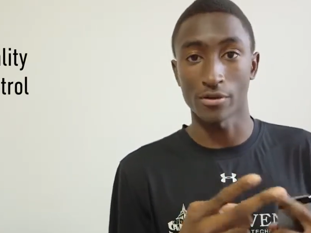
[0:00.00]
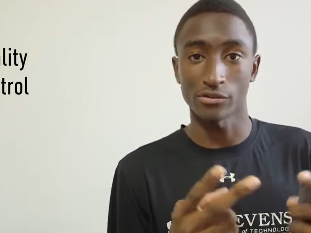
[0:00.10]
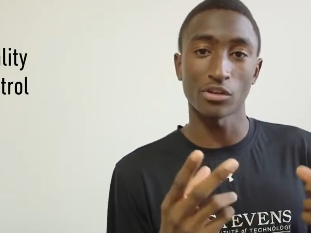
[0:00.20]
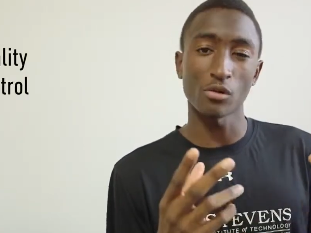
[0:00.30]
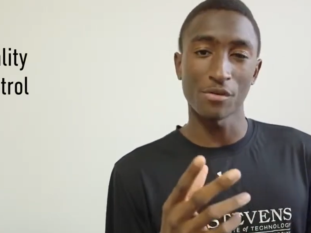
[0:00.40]
And
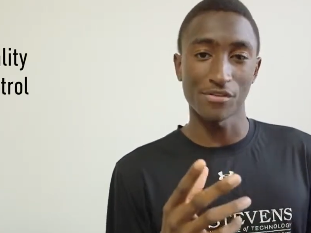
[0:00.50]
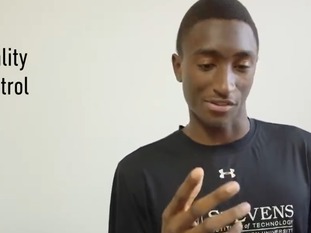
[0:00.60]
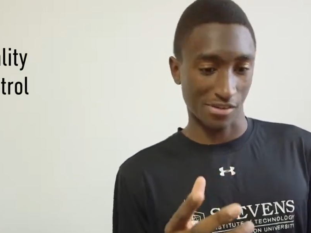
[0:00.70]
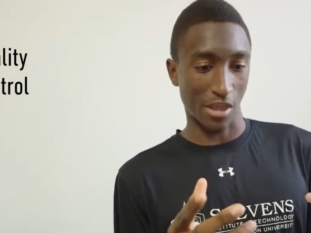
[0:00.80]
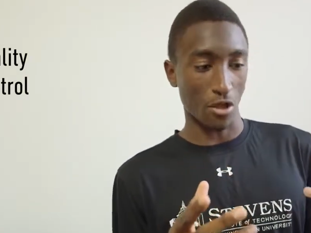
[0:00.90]
there's a little bit of a
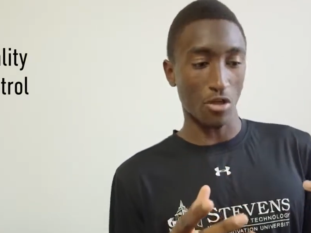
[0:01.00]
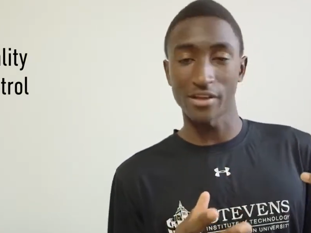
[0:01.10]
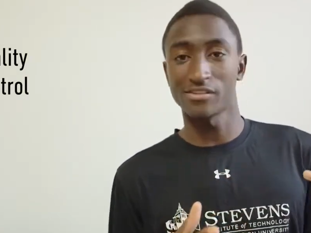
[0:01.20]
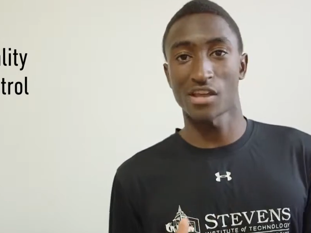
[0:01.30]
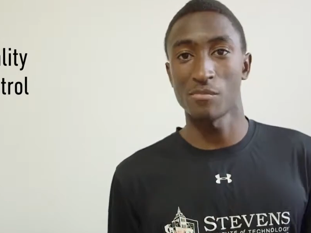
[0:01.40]
scale,
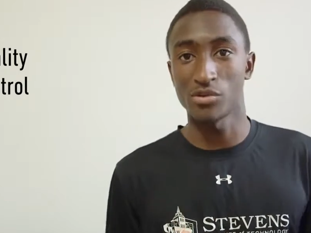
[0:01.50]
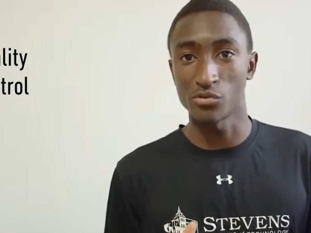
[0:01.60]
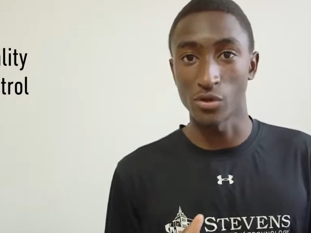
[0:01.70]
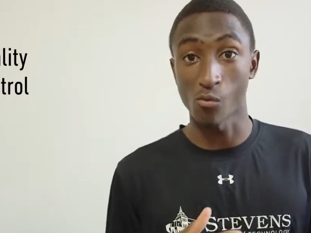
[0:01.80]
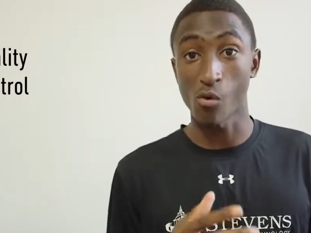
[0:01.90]
I'd say,
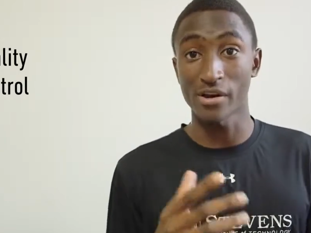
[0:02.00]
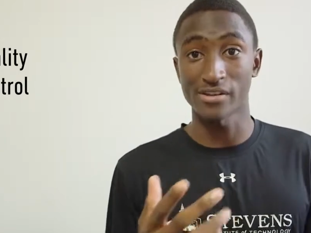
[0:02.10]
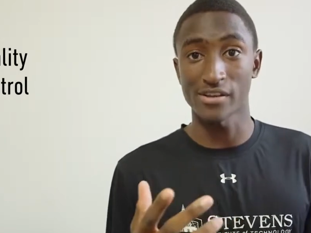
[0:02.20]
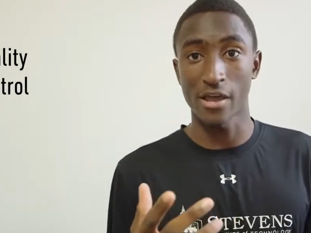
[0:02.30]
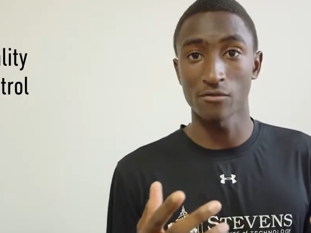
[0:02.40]
between 1
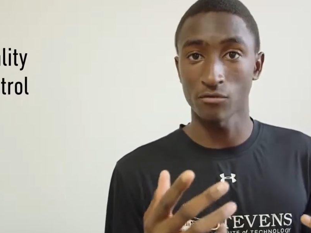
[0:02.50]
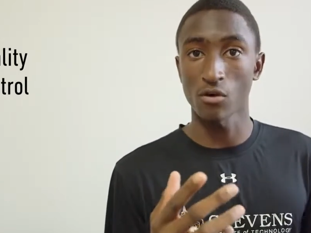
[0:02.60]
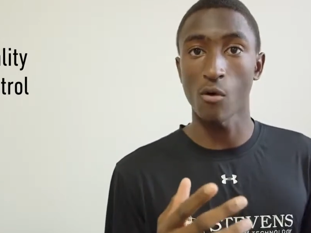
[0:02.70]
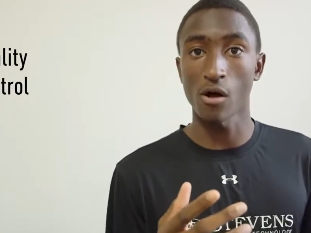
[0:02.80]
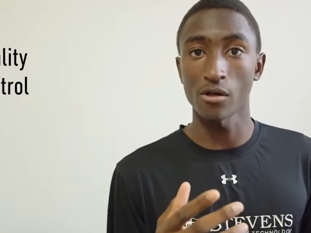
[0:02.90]
and 10
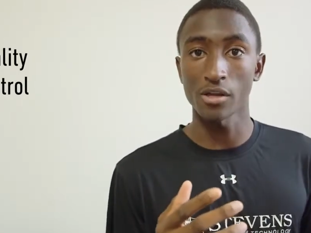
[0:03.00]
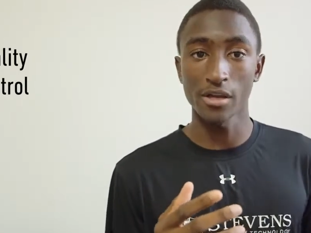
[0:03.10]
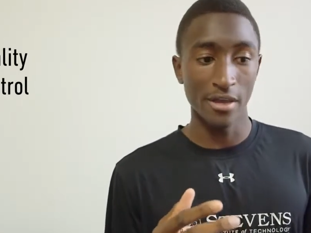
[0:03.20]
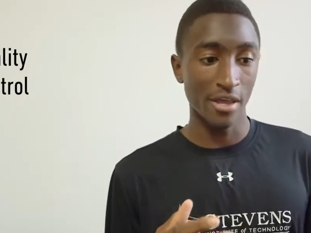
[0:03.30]
for quality